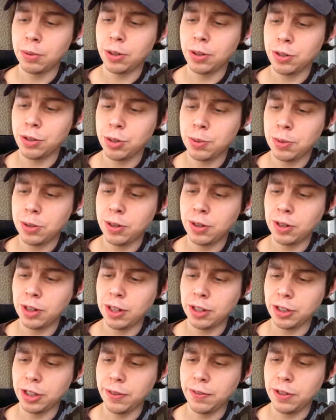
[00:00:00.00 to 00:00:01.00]
contributed her
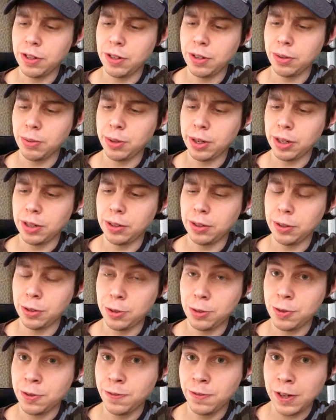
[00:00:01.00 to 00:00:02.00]
longevity to the regular
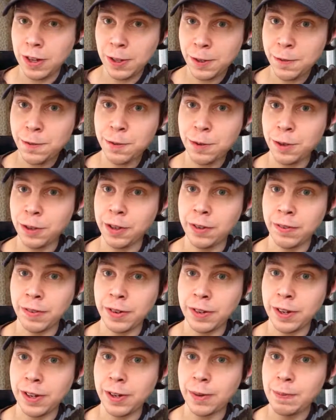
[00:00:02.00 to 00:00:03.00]
use of olive oil
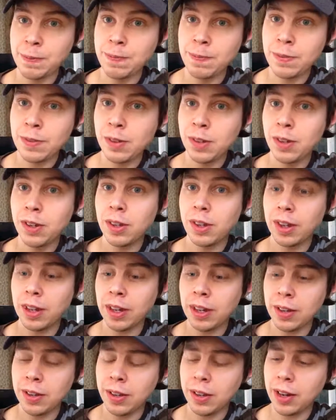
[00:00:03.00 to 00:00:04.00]
every day.
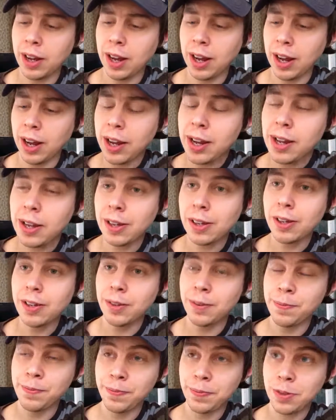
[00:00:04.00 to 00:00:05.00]
And
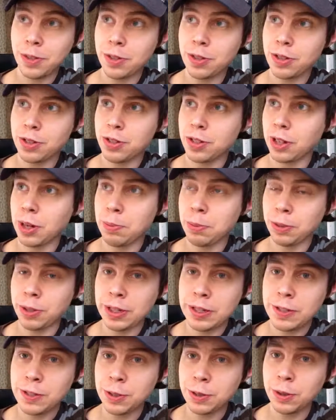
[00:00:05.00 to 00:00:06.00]
I, just a couple
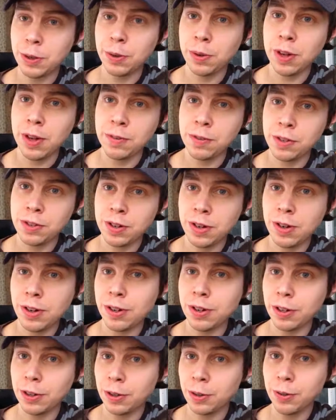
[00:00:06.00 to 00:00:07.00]
days ago, have
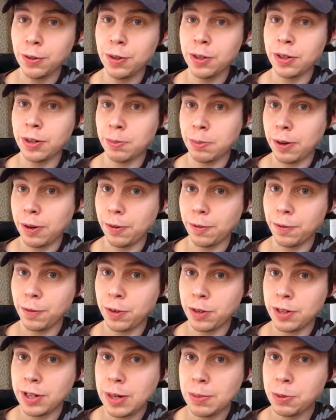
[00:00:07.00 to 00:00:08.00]
started including about
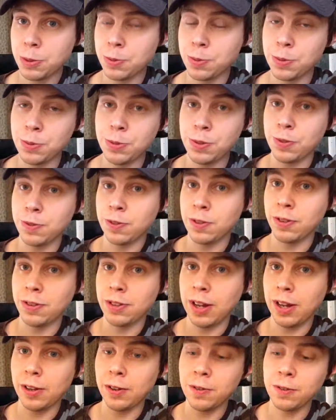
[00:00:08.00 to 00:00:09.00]
4 tablespoons of
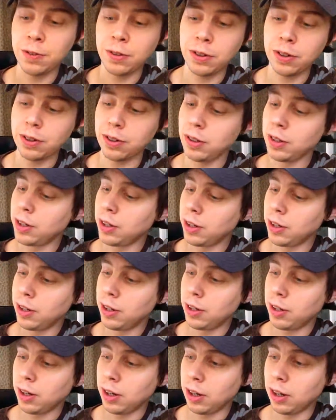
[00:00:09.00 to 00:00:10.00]
this olive oil
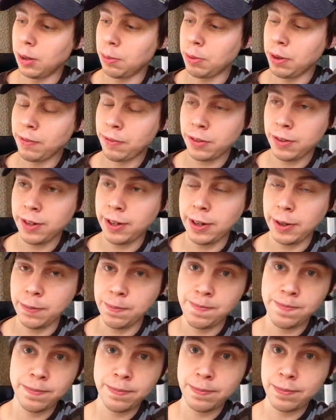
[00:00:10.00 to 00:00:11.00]
every day.
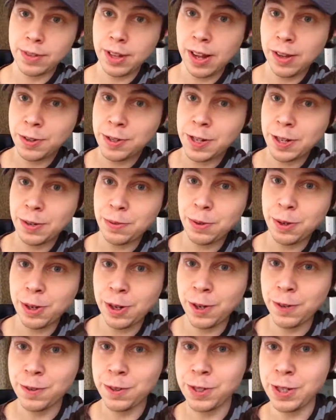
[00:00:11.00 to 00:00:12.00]
I'll take it right
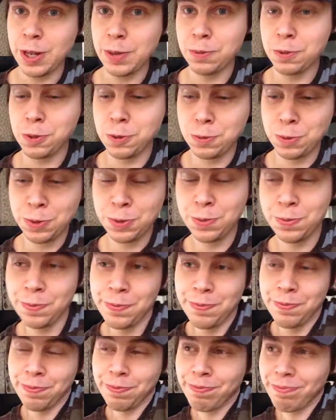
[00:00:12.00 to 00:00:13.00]
off the tablespoon.
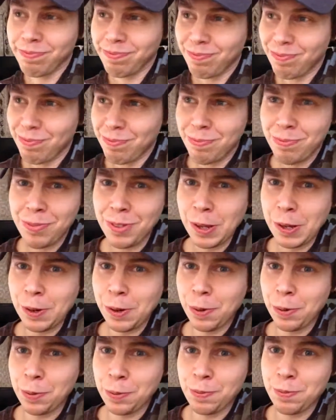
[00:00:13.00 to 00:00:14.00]
You
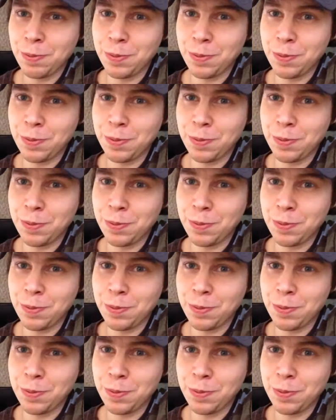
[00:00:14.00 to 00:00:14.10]
know,